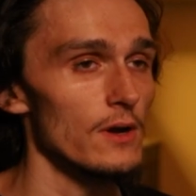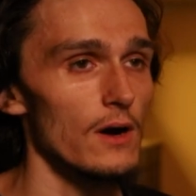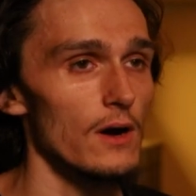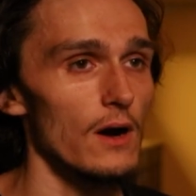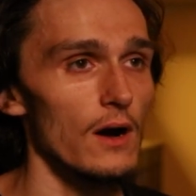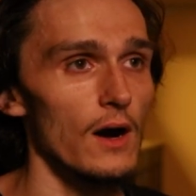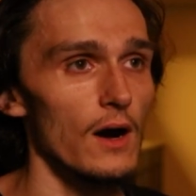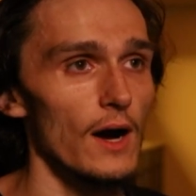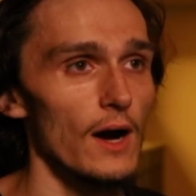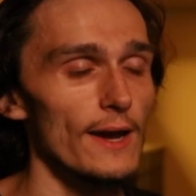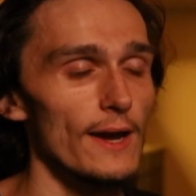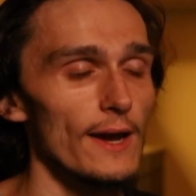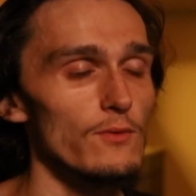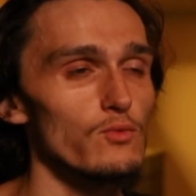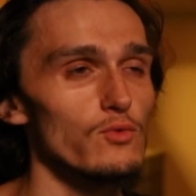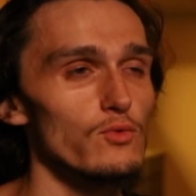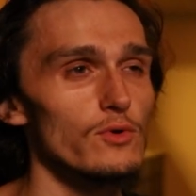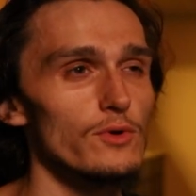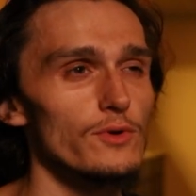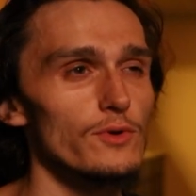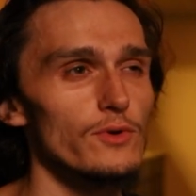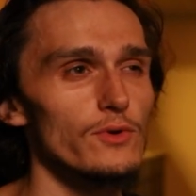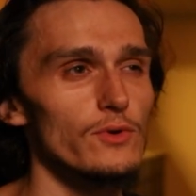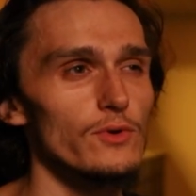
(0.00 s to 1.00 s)
I
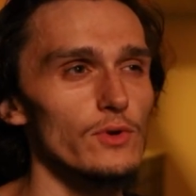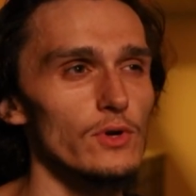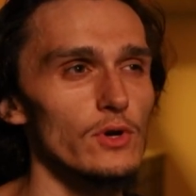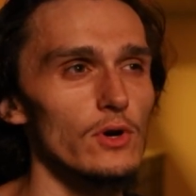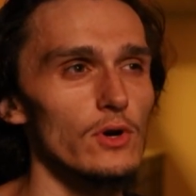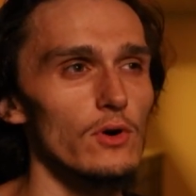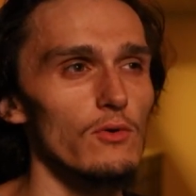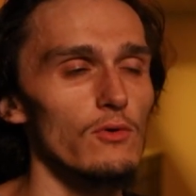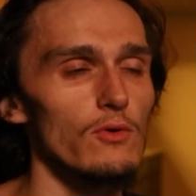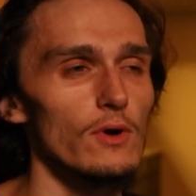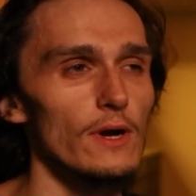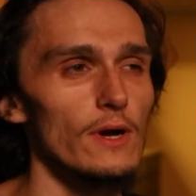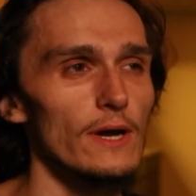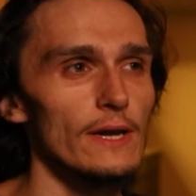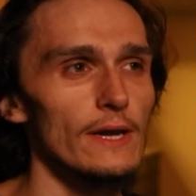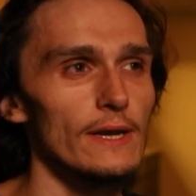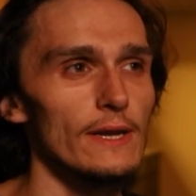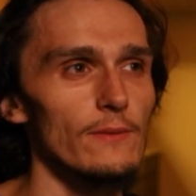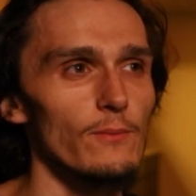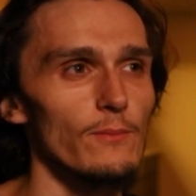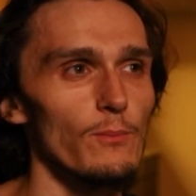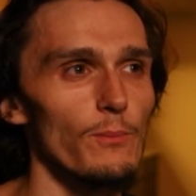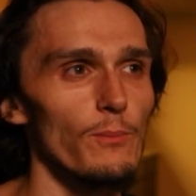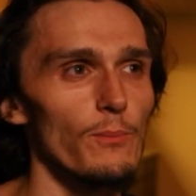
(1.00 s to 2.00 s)
wouldn't go
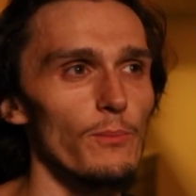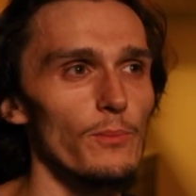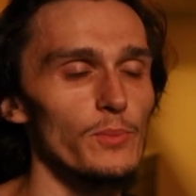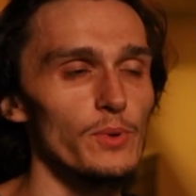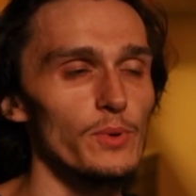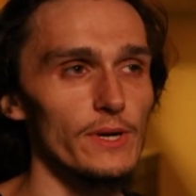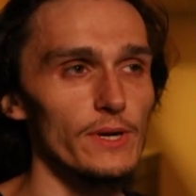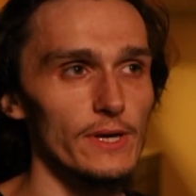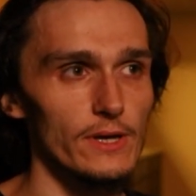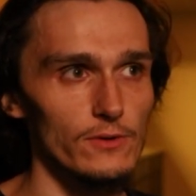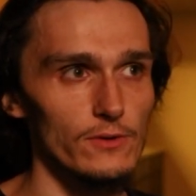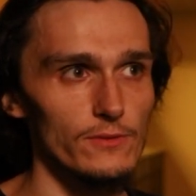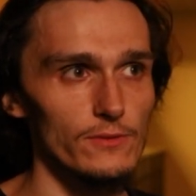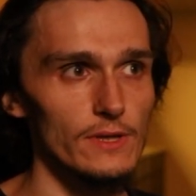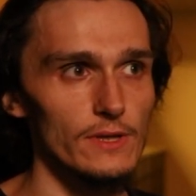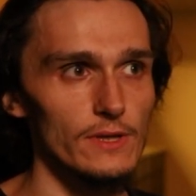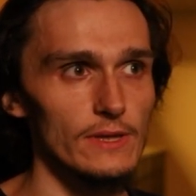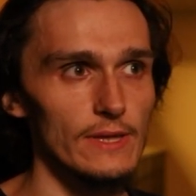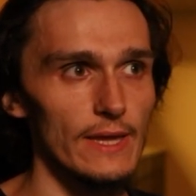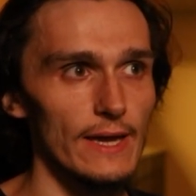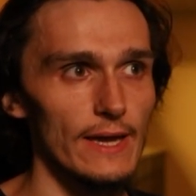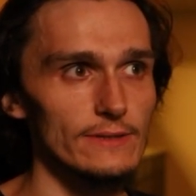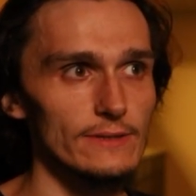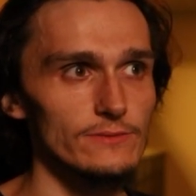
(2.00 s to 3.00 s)
any bigger than
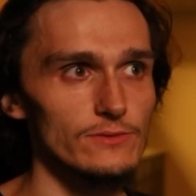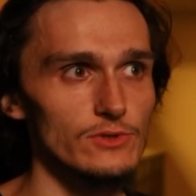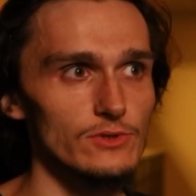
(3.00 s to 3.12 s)
that,